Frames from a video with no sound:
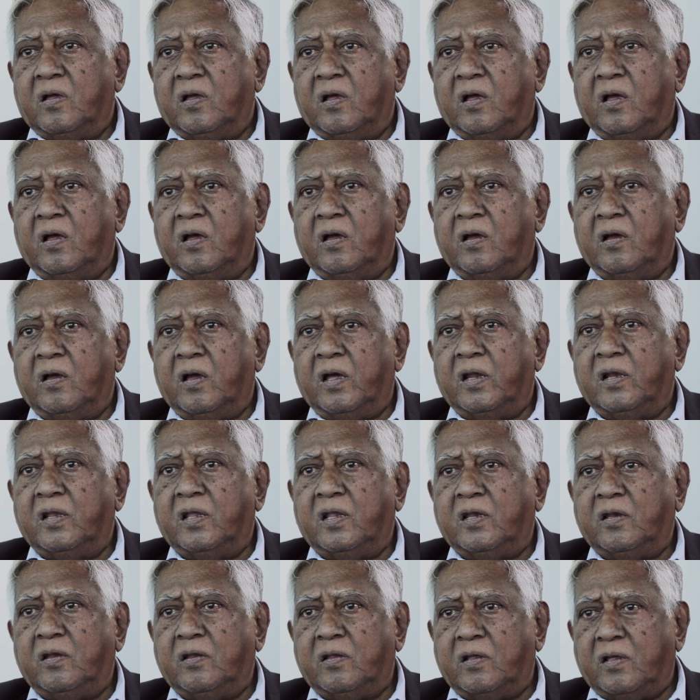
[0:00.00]
Uh, and
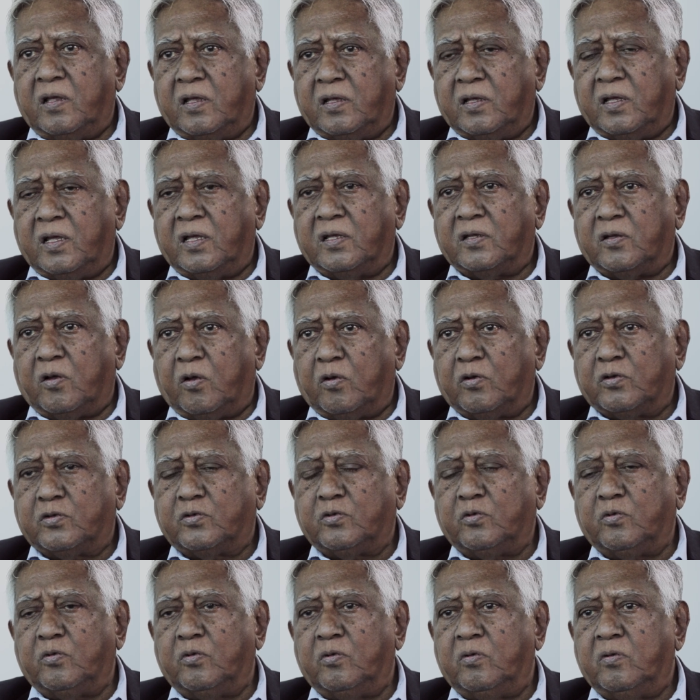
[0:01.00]
then uh,
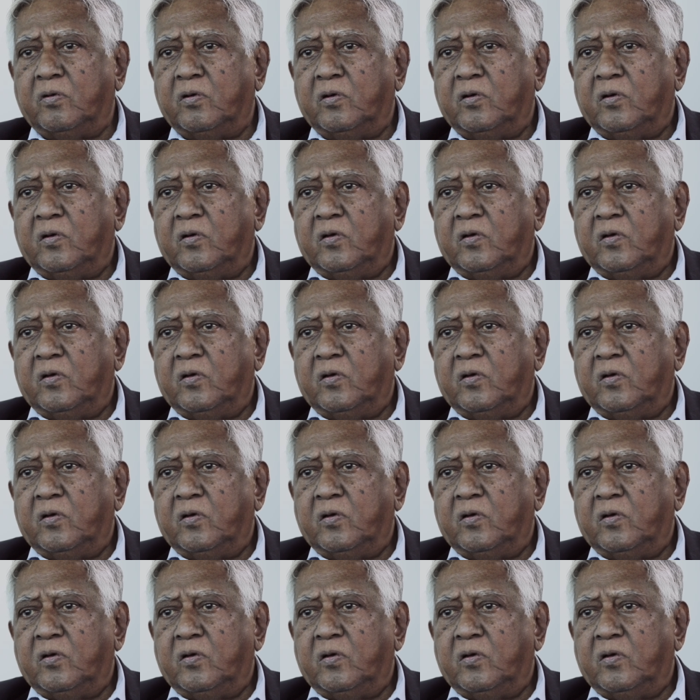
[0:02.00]
also,